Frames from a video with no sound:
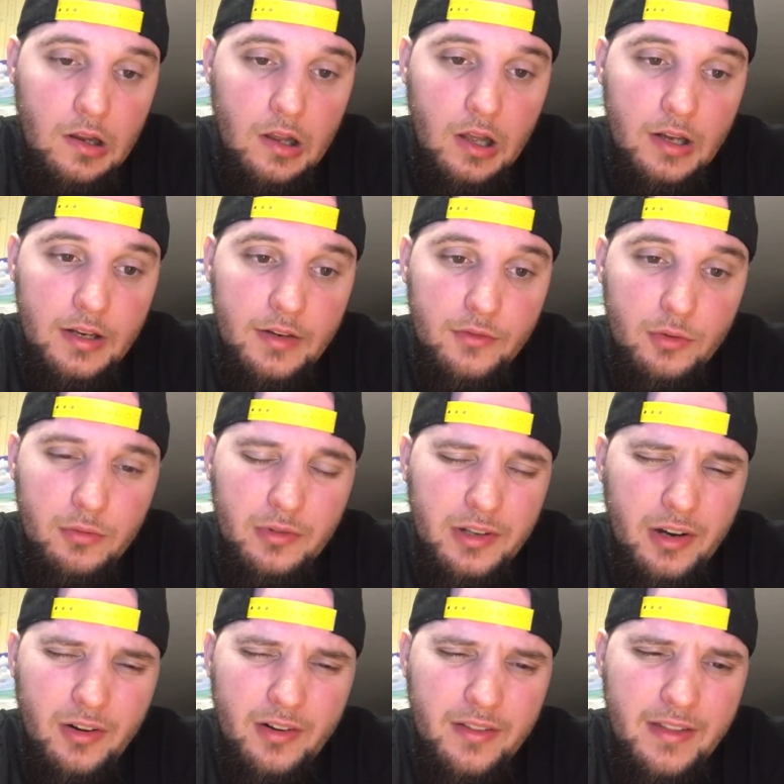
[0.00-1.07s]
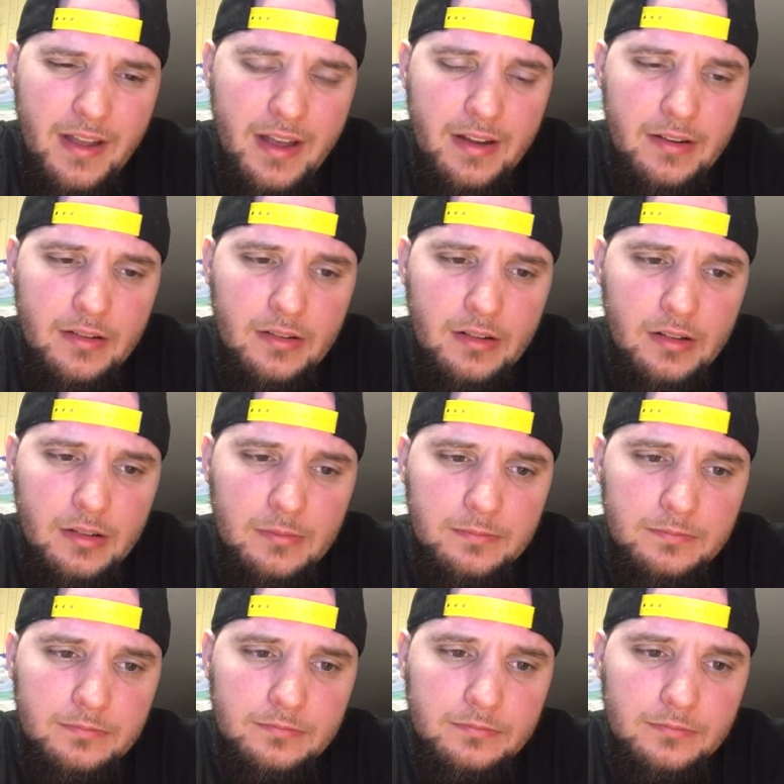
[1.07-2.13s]
I never really heard of that
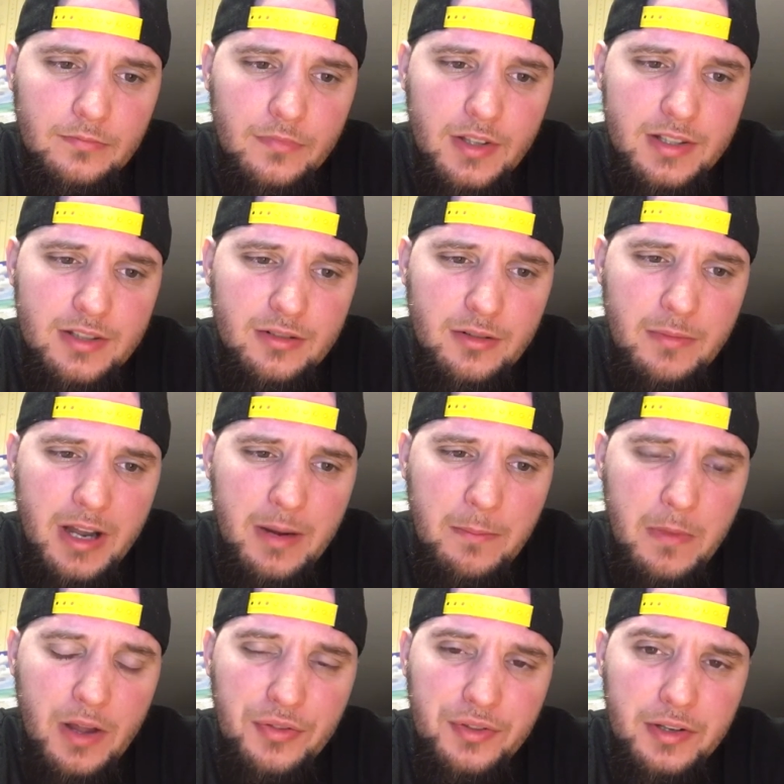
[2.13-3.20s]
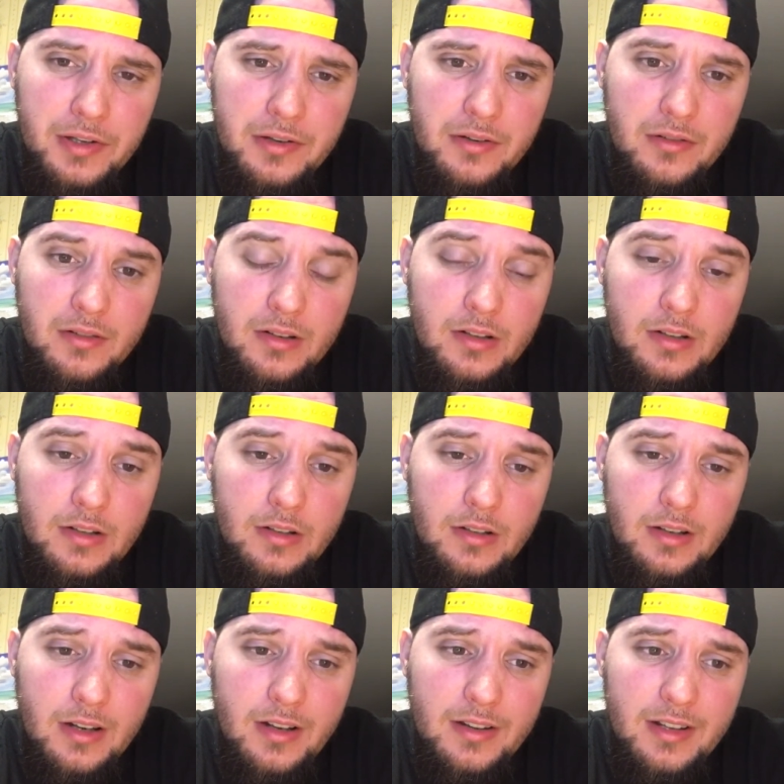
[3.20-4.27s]
um, until about a month ago,
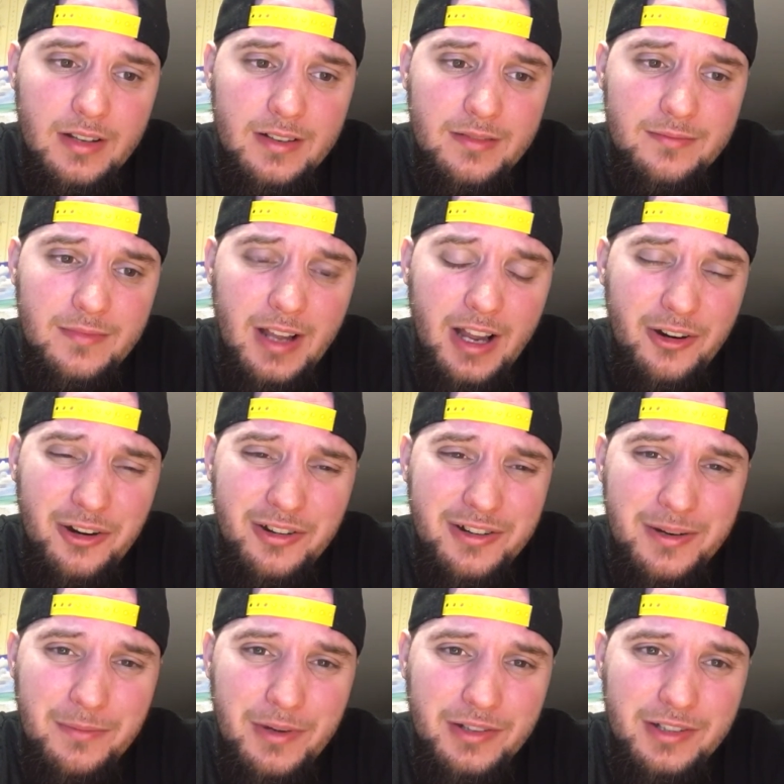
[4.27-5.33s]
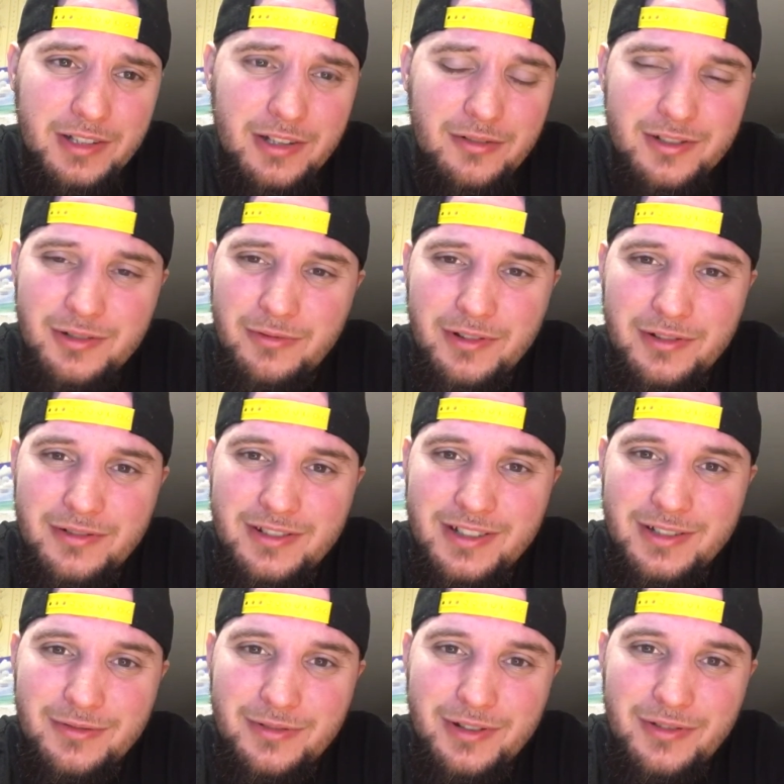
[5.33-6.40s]
and then I heard it a month ago. It's one of those
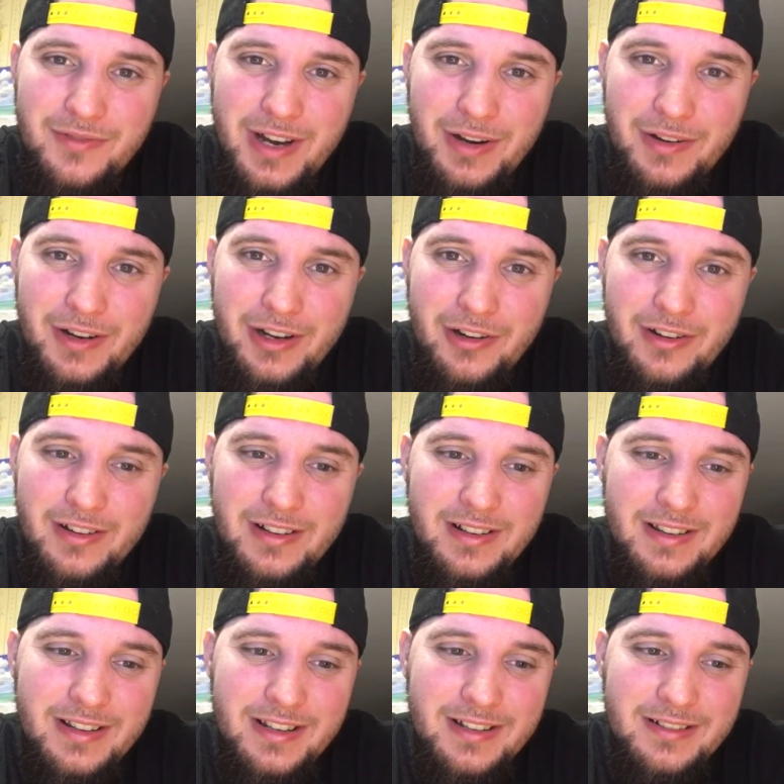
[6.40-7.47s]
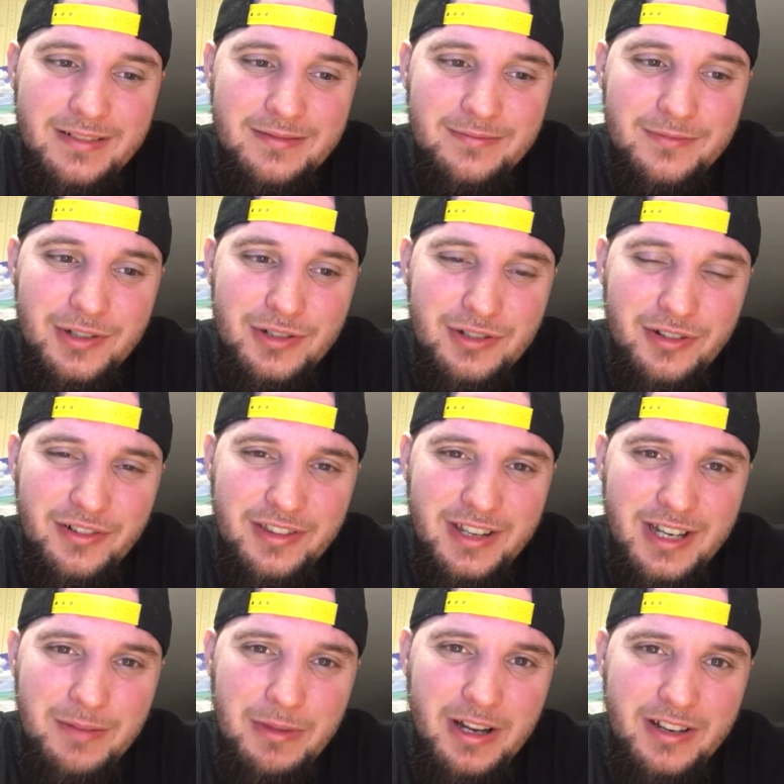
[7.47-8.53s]
things where you never hear it, and then you start
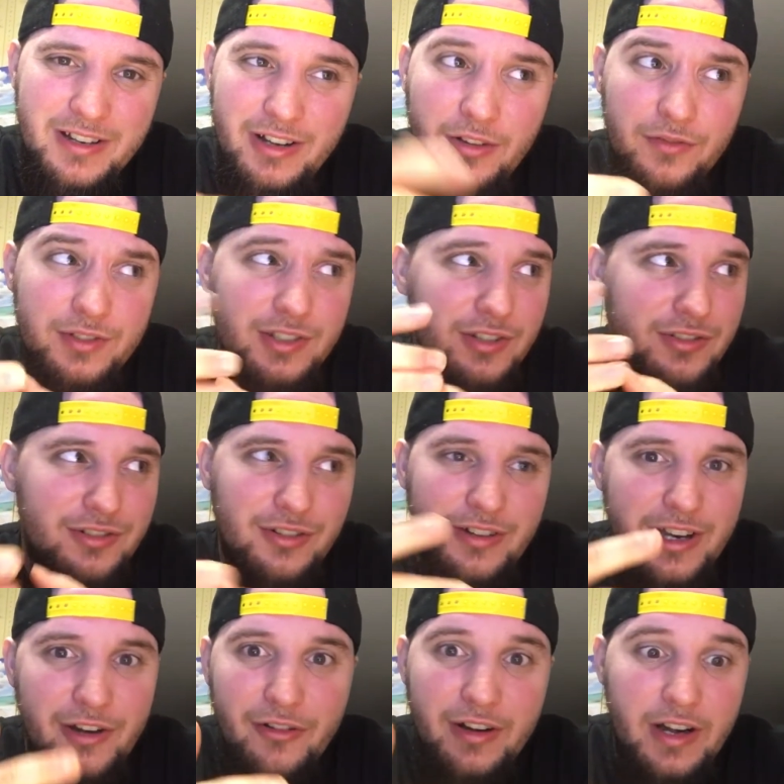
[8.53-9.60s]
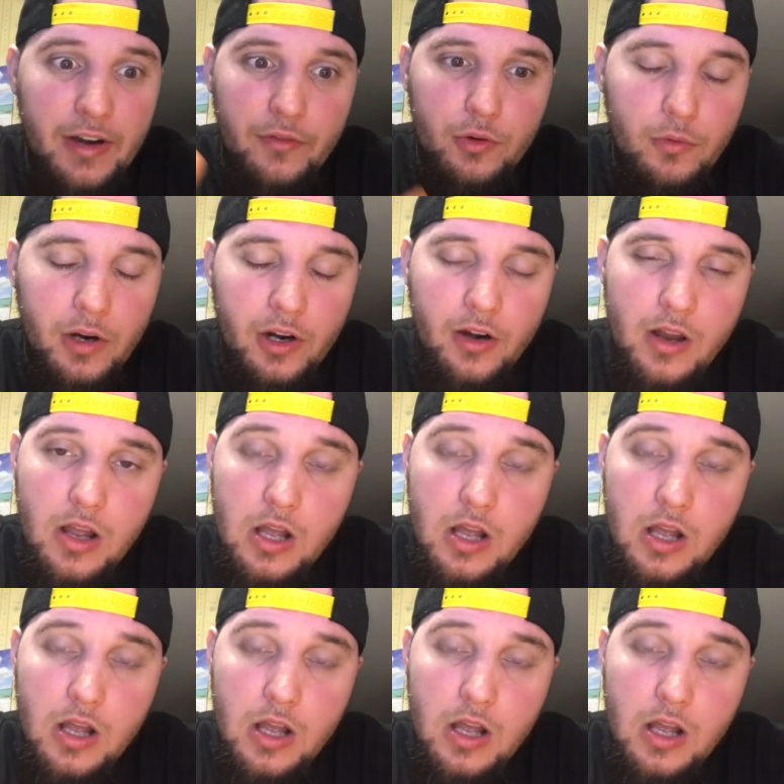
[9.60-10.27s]
thinking about it, and all of a sudden you start hearing it everywhere.